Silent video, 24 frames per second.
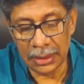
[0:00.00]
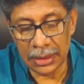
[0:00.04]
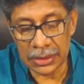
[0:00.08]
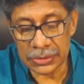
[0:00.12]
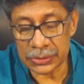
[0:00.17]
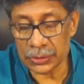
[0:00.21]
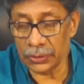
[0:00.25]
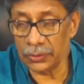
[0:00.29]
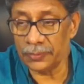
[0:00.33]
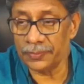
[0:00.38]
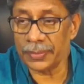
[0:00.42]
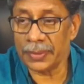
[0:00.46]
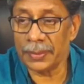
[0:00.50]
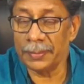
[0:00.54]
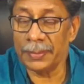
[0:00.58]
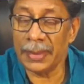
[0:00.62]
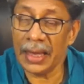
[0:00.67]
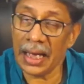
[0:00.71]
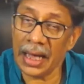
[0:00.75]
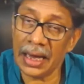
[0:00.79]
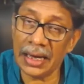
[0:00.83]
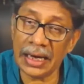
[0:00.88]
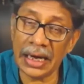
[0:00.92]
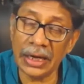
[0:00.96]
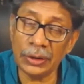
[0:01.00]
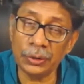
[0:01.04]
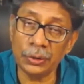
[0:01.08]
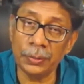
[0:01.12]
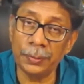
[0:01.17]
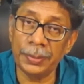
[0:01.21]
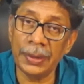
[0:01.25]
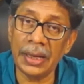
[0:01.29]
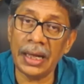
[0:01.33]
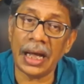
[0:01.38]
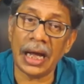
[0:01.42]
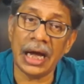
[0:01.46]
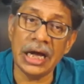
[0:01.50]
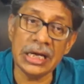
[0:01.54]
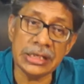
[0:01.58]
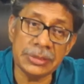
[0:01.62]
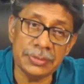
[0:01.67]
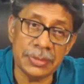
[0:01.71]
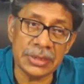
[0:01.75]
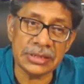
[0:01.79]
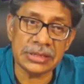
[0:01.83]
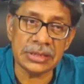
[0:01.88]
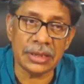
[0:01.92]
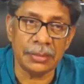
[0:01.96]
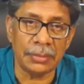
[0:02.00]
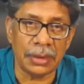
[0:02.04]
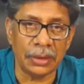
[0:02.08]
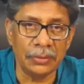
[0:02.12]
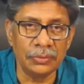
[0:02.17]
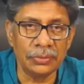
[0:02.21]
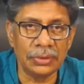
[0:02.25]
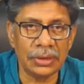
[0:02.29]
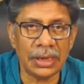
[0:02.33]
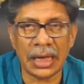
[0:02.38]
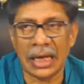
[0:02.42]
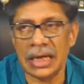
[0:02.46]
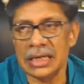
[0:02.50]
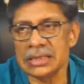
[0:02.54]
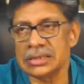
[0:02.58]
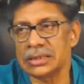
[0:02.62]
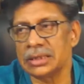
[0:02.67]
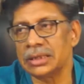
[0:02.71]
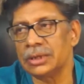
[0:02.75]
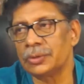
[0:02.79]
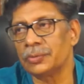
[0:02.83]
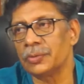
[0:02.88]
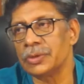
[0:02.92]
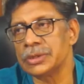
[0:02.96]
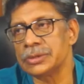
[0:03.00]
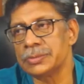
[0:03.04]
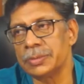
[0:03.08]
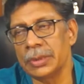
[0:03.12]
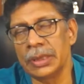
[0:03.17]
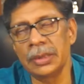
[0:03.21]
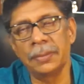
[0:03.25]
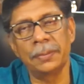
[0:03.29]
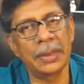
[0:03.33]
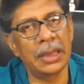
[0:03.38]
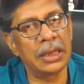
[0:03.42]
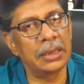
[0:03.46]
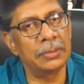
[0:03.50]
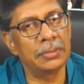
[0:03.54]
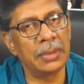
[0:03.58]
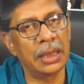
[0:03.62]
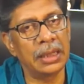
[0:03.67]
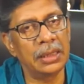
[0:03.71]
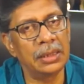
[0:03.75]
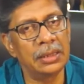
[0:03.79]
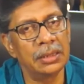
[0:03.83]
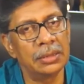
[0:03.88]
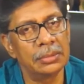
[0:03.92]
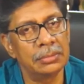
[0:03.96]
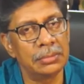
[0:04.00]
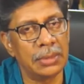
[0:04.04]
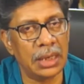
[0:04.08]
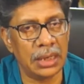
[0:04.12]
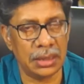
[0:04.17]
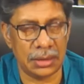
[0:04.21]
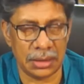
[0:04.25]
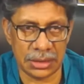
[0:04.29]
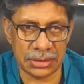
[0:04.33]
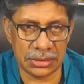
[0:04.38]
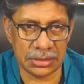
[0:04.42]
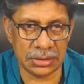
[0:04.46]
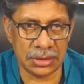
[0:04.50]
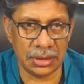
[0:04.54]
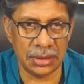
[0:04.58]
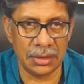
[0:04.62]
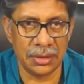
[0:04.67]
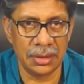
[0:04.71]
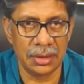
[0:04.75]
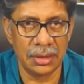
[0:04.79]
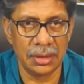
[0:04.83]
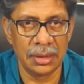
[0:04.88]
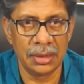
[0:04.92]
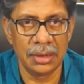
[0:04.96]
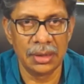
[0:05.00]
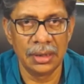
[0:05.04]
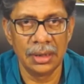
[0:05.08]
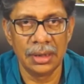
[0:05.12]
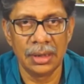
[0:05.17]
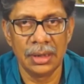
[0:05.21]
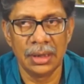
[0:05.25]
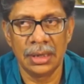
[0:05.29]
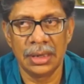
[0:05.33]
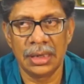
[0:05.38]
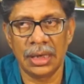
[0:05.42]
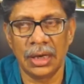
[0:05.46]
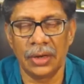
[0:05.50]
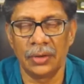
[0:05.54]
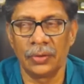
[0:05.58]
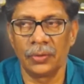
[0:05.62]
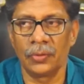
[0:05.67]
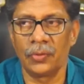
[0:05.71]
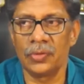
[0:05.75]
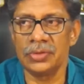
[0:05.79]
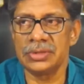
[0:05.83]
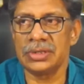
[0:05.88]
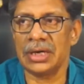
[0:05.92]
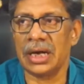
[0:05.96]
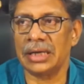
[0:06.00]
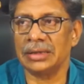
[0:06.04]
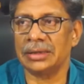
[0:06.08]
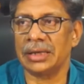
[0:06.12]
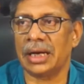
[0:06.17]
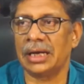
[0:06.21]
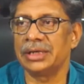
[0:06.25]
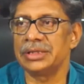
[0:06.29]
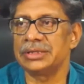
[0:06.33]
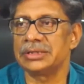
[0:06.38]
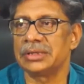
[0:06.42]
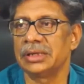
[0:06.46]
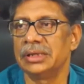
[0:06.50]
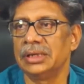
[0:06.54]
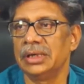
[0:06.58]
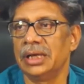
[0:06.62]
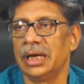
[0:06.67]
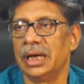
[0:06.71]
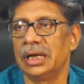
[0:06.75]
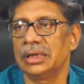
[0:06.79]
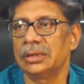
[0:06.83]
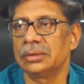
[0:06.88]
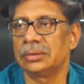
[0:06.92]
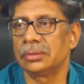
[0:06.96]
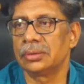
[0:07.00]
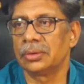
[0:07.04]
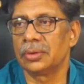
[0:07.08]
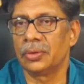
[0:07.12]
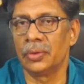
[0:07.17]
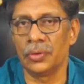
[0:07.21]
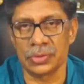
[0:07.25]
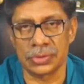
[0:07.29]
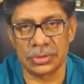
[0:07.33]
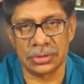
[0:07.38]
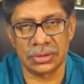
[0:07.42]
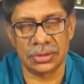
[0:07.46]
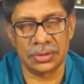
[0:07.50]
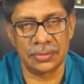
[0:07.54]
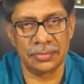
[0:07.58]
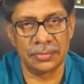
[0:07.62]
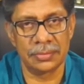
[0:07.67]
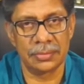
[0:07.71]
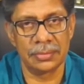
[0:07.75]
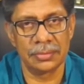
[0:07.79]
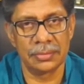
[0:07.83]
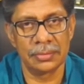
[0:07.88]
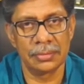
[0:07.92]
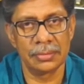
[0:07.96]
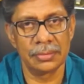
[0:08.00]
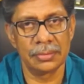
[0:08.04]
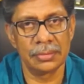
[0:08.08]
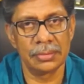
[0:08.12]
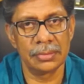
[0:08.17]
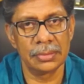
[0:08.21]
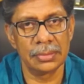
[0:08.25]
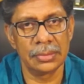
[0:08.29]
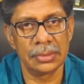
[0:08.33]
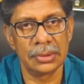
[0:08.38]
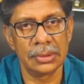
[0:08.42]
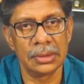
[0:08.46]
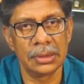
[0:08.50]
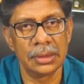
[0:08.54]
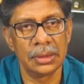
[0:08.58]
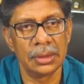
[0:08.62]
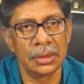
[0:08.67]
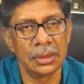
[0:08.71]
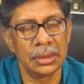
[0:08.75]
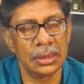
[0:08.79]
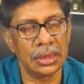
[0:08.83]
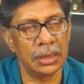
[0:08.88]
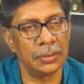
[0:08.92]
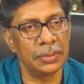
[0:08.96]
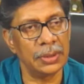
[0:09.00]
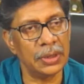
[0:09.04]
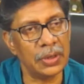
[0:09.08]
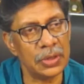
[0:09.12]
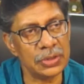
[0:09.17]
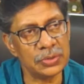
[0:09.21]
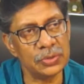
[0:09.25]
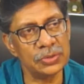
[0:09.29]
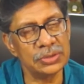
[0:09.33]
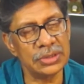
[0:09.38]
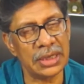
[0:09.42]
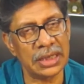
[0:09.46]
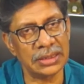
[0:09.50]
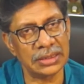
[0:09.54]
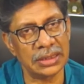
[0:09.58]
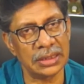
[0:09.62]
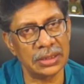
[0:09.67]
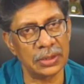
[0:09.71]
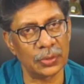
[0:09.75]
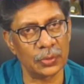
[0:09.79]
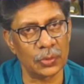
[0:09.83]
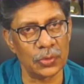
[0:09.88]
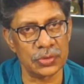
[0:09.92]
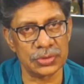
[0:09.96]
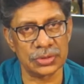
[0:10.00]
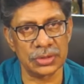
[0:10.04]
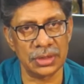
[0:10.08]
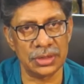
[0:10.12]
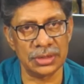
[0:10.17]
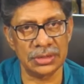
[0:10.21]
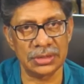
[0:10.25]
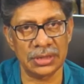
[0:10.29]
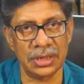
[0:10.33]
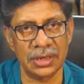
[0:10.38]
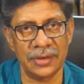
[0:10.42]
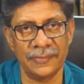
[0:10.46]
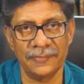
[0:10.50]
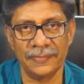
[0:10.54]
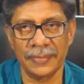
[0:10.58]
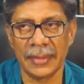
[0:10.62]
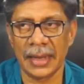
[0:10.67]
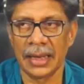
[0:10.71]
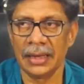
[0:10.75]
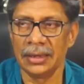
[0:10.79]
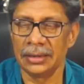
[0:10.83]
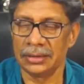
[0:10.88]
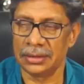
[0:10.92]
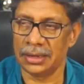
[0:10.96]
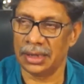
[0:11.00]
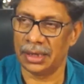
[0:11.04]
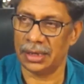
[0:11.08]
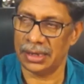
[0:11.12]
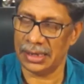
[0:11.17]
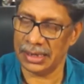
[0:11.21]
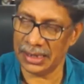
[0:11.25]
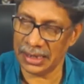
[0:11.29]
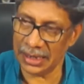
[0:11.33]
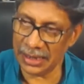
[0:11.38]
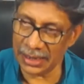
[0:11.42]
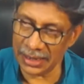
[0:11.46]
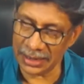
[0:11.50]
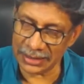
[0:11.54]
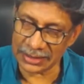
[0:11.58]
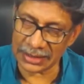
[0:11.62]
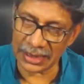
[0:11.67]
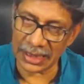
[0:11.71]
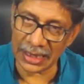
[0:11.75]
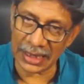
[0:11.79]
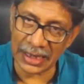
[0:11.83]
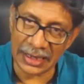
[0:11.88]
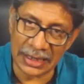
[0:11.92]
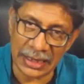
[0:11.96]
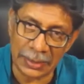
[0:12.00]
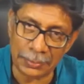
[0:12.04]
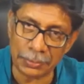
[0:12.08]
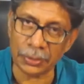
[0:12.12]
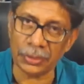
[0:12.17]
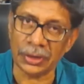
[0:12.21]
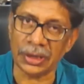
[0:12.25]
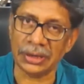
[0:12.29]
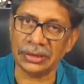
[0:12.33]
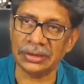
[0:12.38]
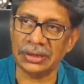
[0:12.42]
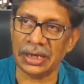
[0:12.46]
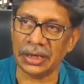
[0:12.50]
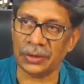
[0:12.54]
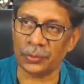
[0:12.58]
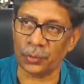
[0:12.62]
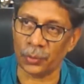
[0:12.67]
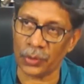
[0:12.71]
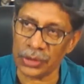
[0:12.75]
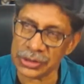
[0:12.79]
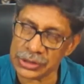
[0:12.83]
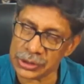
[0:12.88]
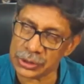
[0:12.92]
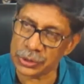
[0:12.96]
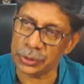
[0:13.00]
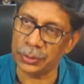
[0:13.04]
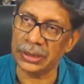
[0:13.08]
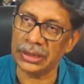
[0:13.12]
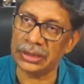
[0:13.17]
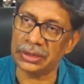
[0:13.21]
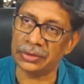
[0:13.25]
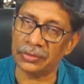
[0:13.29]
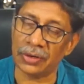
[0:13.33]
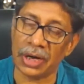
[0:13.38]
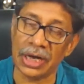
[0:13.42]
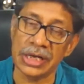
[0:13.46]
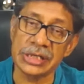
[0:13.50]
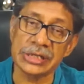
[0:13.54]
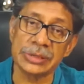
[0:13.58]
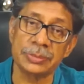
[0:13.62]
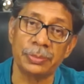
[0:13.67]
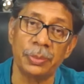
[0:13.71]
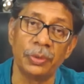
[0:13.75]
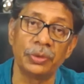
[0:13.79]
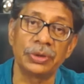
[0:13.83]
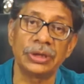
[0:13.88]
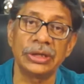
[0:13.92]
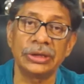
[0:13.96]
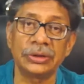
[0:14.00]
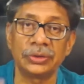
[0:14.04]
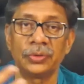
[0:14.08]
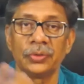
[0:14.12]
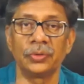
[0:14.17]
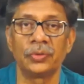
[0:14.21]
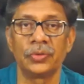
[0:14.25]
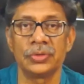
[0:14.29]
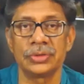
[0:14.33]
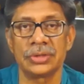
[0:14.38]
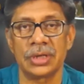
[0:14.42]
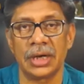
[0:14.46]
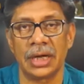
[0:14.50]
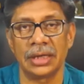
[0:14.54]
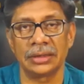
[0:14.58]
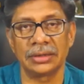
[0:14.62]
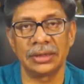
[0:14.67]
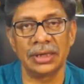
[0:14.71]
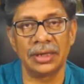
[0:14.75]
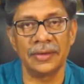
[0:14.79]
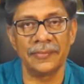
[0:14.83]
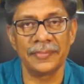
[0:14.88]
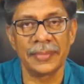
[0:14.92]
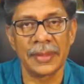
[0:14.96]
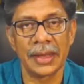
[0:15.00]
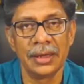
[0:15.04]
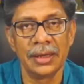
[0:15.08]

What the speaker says: So Bihar had to pay as much amount as it was being paid by Maharashtra. Now Gujarat additionally had coast. Now because Gujarat had a coastal region, the any product that was to be transported through Gujarat,